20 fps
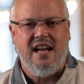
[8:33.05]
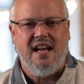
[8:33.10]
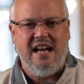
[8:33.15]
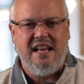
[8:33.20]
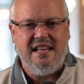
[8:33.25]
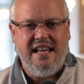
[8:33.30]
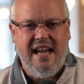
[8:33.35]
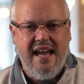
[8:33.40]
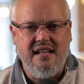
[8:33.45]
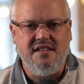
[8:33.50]
and
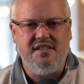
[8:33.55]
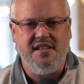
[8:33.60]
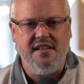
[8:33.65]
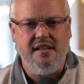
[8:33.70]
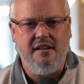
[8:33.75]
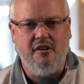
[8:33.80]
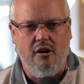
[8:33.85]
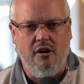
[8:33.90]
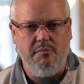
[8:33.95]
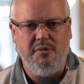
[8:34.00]
headless
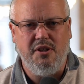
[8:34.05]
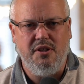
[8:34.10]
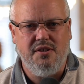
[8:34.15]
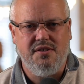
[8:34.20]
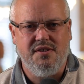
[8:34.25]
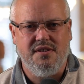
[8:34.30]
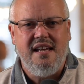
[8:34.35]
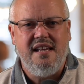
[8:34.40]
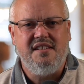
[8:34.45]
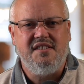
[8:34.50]

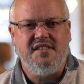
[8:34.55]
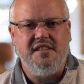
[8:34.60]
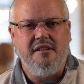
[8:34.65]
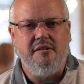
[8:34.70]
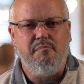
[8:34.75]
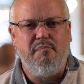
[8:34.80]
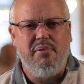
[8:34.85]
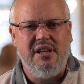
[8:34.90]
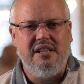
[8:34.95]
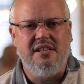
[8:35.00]
e-commerce is the
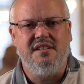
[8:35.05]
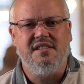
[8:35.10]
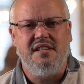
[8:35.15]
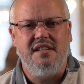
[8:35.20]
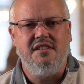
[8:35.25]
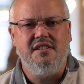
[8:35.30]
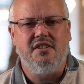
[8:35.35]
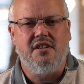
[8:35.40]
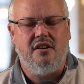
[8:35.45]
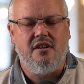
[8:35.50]
ability
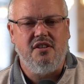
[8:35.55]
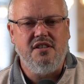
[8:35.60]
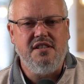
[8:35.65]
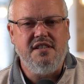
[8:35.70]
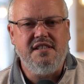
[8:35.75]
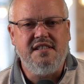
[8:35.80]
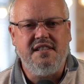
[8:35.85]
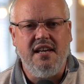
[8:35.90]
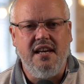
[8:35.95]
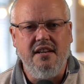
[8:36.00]
to
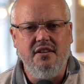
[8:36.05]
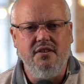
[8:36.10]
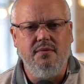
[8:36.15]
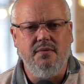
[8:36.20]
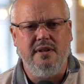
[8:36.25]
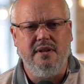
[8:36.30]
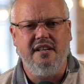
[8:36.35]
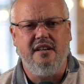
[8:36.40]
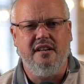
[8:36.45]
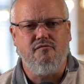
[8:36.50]

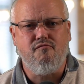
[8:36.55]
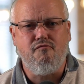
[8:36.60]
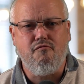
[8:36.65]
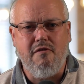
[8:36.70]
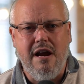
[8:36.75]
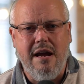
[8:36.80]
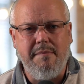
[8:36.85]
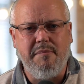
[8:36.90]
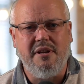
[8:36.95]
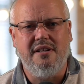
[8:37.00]
continually and
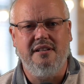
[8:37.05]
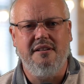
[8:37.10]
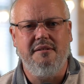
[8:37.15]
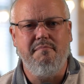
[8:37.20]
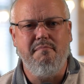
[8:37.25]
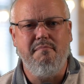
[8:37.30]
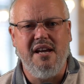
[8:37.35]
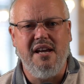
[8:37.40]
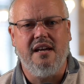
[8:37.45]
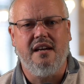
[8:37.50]
rapidly
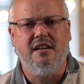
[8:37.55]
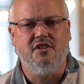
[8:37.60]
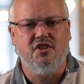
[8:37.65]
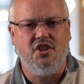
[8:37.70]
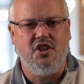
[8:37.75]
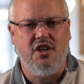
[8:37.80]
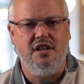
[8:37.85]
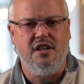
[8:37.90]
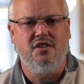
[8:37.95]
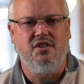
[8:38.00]
make
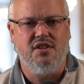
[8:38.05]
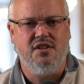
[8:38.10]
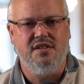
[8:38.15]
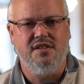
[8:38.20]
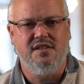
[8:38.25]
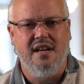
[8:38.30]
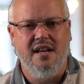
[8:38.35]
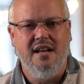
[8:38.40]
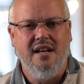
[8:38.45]
changes,